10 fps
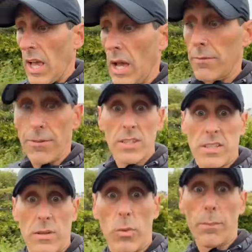and
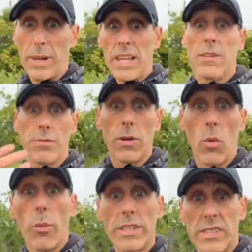first thing, we're believing
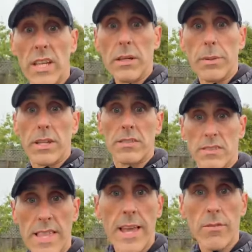what we see because
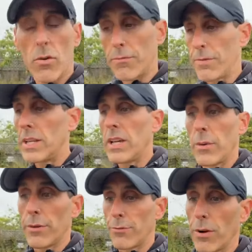it's there on
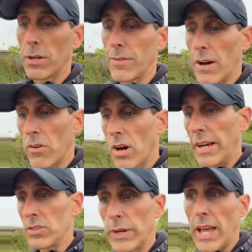video in front of our
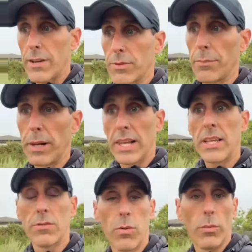eyes. We have to
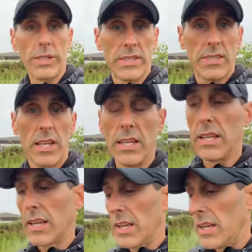believe what we
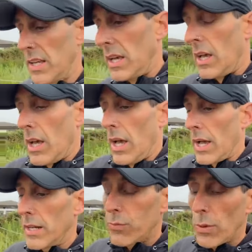see,
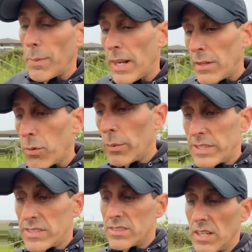and if we believe what
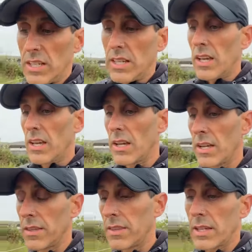we see,
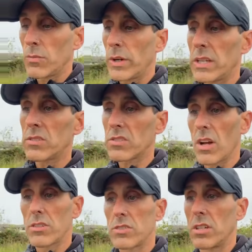then we can
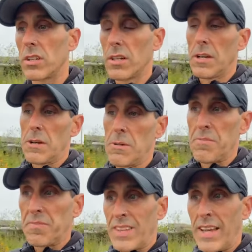start to,
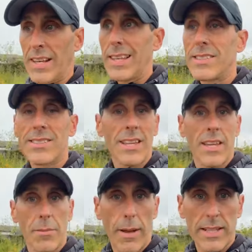at least
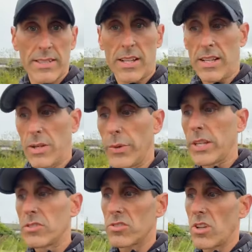kinematically, we
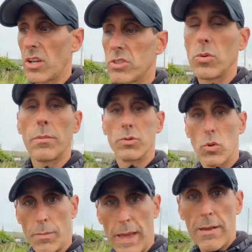can start to
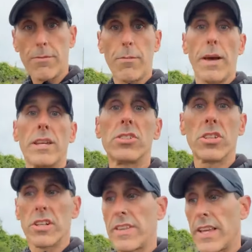absorb that
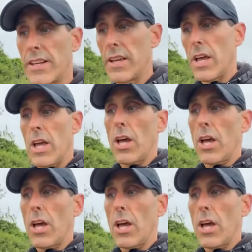information and